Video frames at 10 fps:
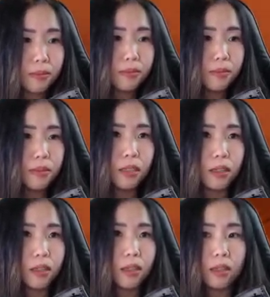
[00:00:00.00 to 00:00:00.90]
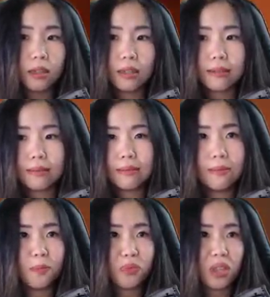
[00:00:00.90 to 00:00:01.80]
Let's do this.
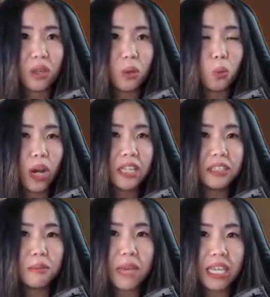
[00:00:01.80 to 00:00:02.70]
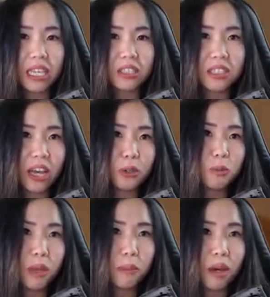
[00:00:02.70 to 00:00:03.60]
Why is he making
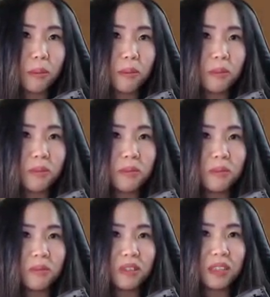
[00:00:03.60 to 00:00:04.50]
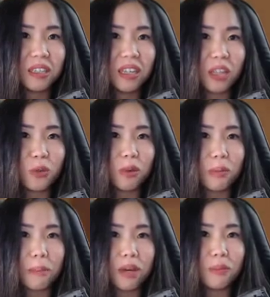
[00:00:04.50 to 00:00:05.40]
sounds? My mom, I don't want
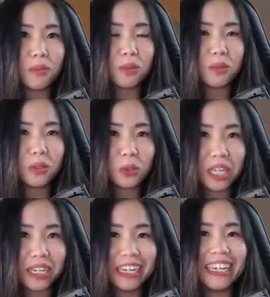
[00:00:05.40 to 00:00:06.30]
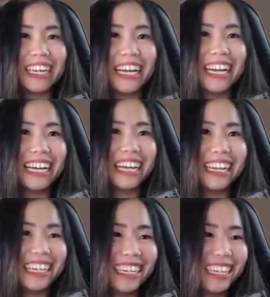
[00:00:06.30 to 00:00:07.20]
my mom to hear.
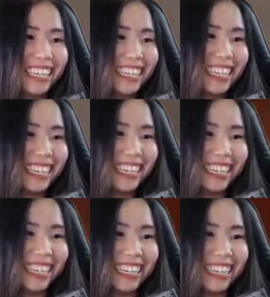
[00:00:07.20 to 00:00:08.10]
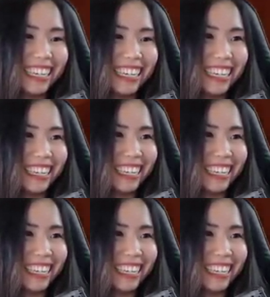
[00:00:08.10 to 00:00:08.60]
What am I doing then?